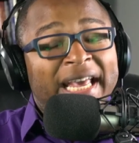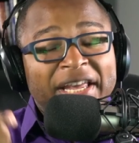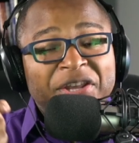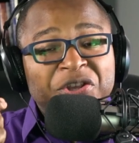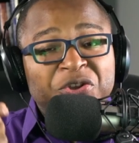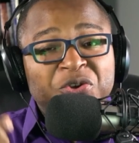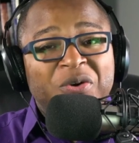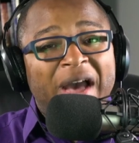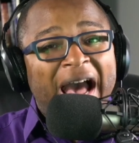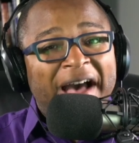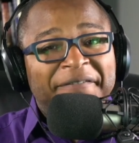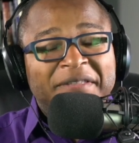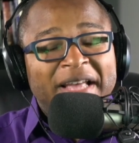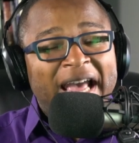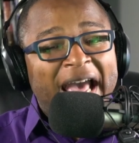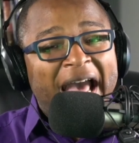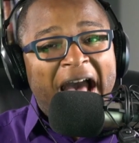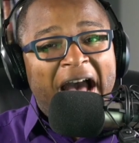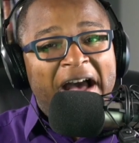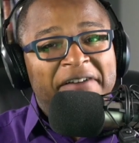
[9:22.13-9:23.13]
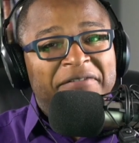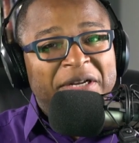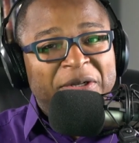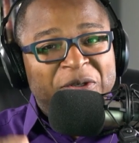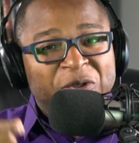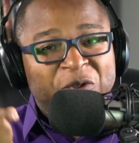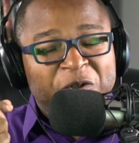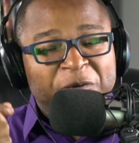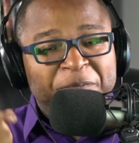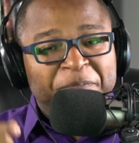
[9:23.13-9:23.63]
You have to have
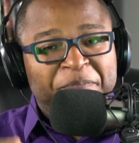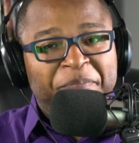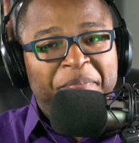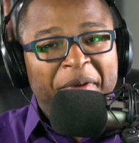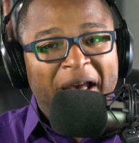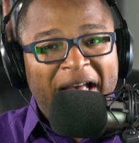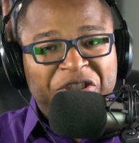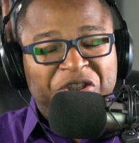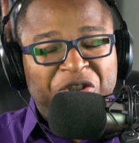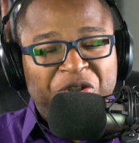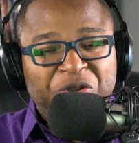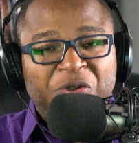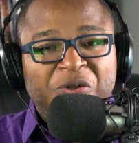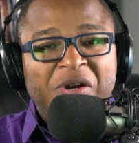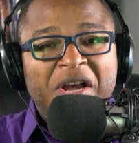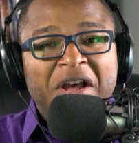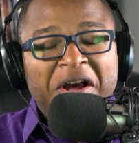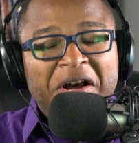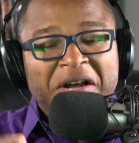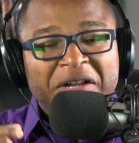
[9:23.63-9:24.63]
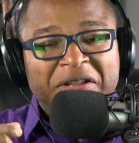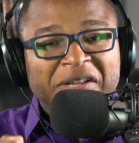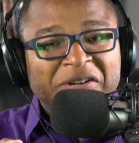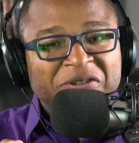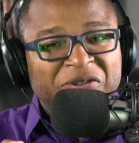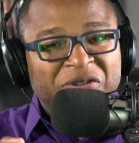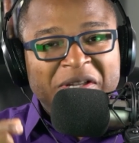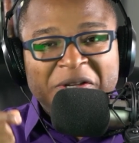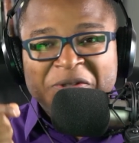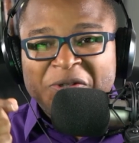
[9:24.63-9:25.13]
a special,
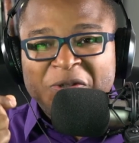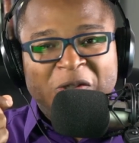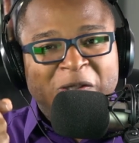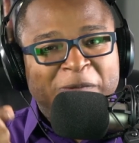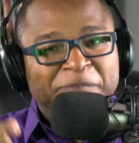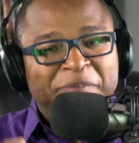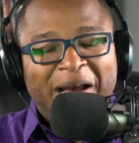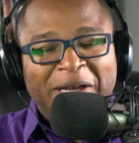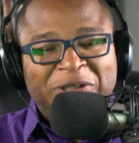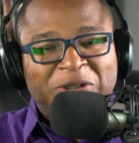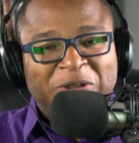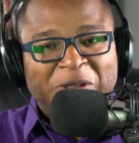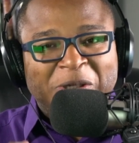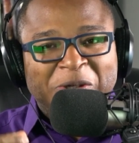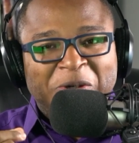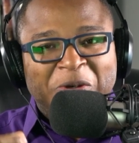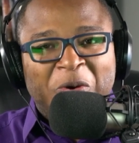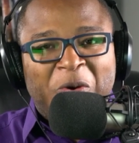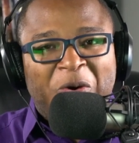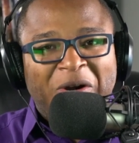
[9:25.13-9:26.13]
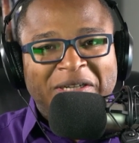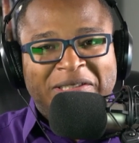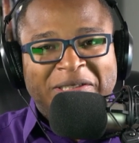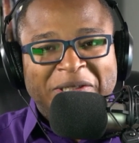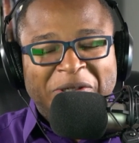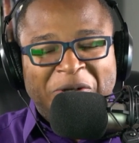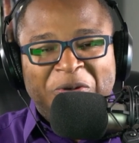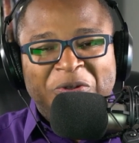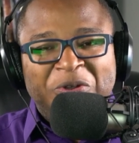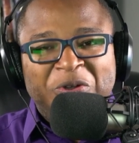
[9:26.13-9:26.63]
there's a special
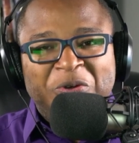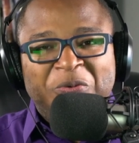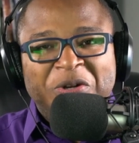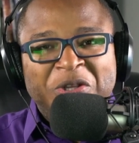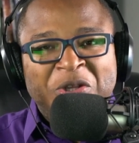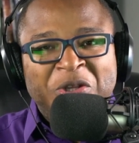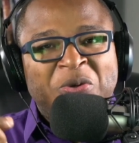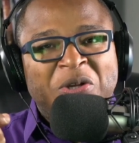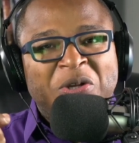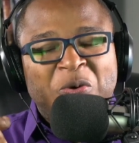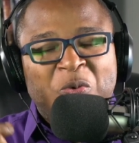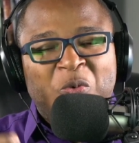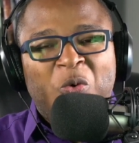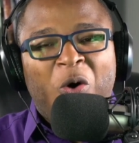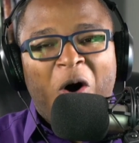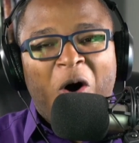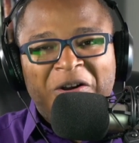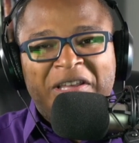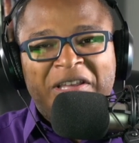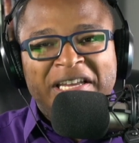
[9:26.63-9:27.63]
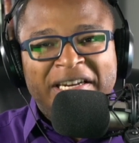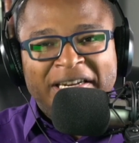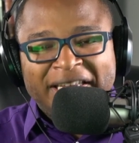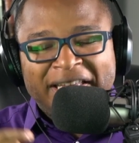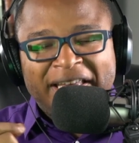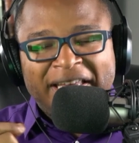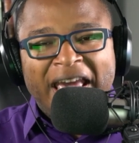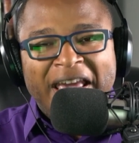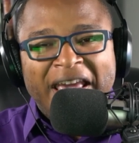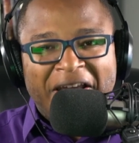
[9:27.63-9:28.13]
anointing on you when you can walk into
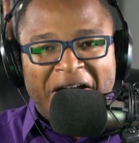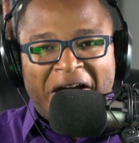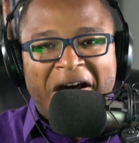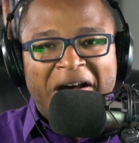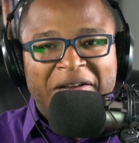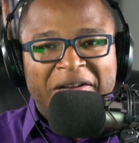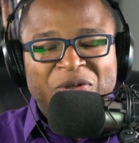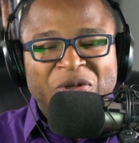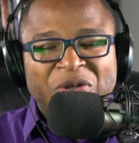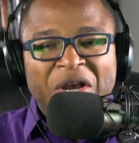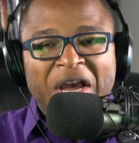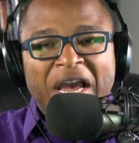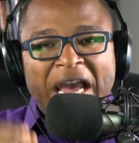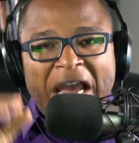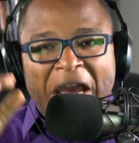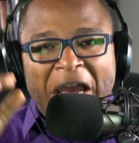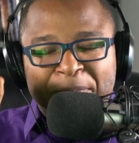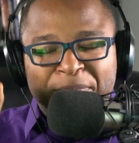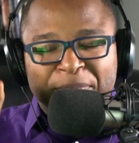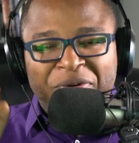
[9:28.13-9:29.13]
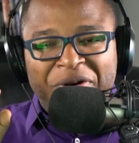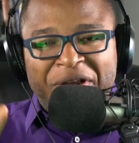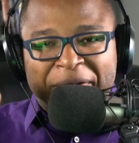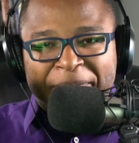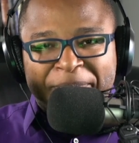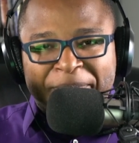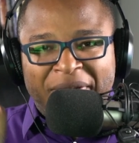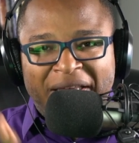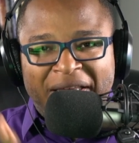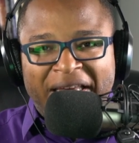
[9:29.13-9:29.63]
chaos and
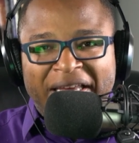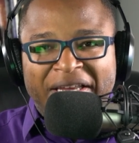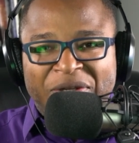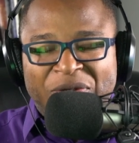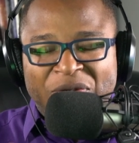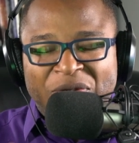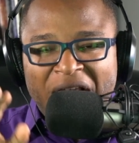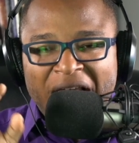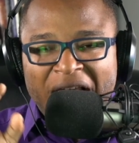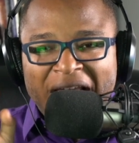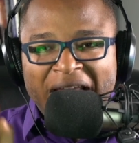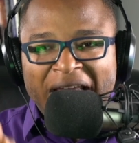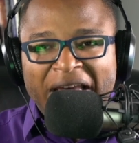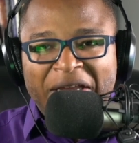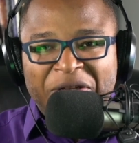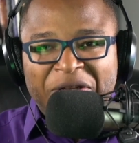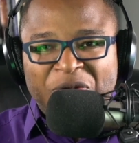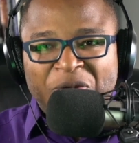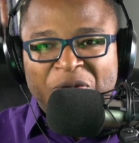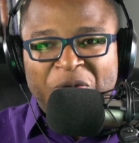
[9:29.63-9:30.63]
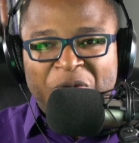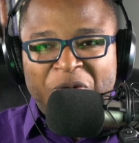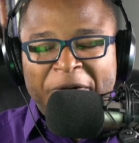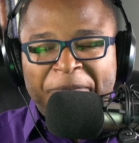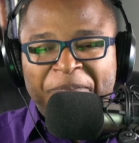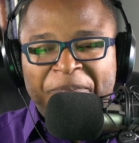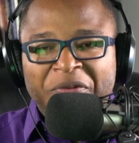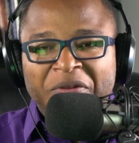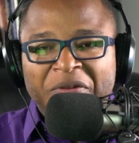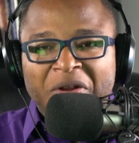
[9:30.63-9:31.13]
bring peace into
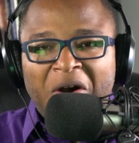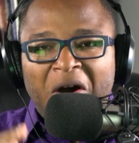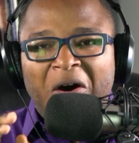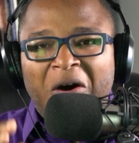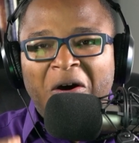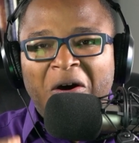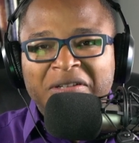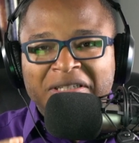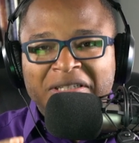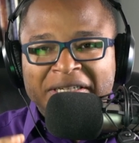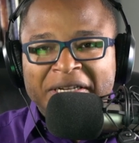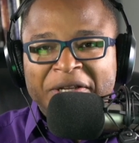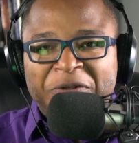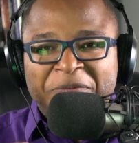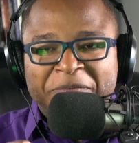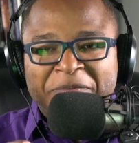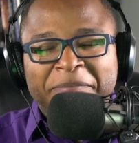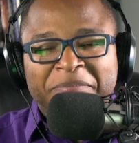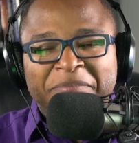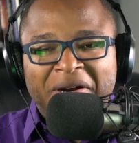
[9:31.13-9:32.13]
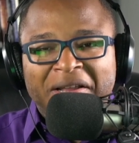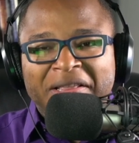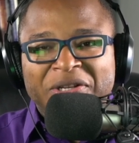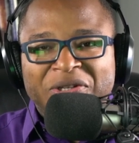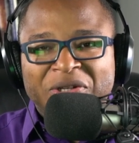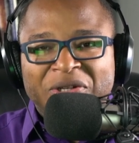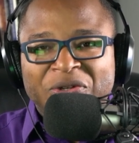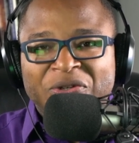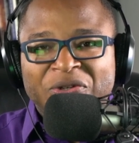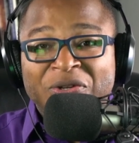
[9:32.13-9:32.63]
it. All it is, my
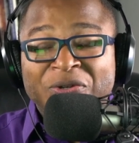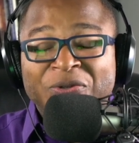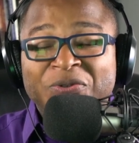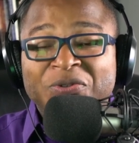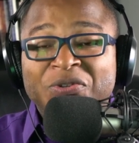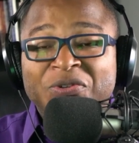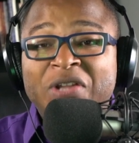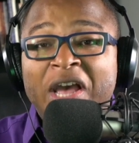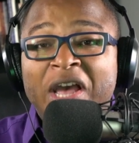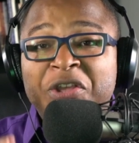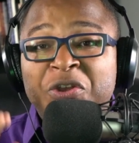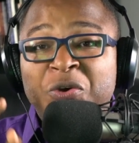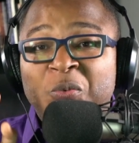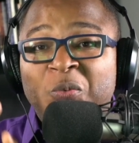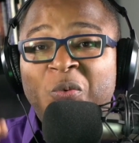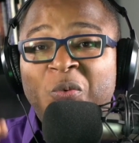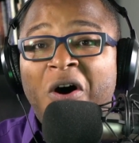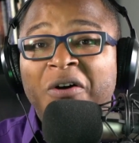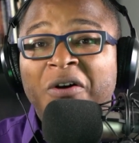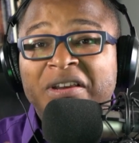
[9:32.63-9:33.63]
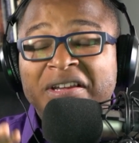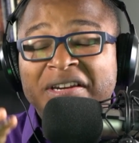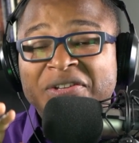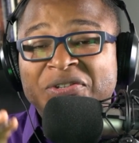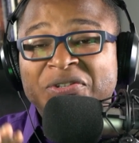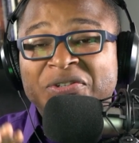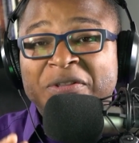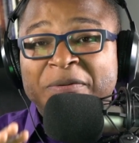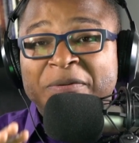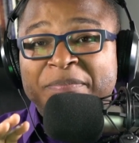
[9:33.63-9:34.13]
brothers and sisters, is that you're walking
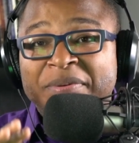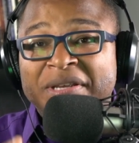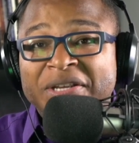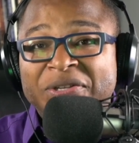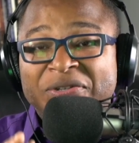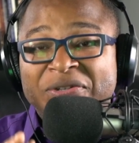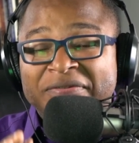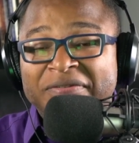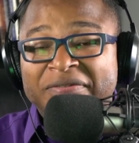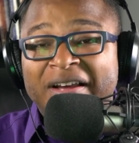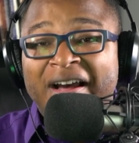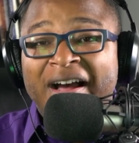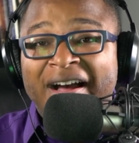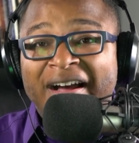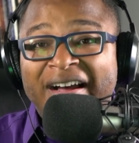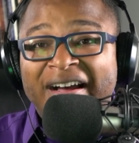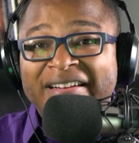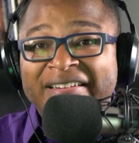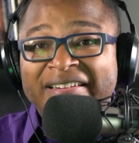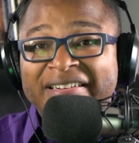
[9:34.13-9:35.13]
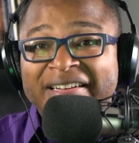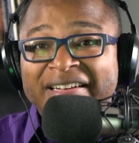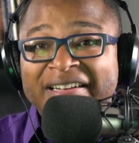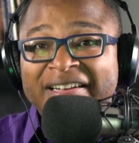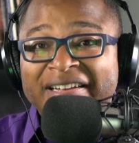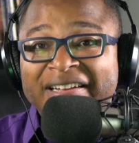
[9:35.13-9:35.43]
into the peace of God.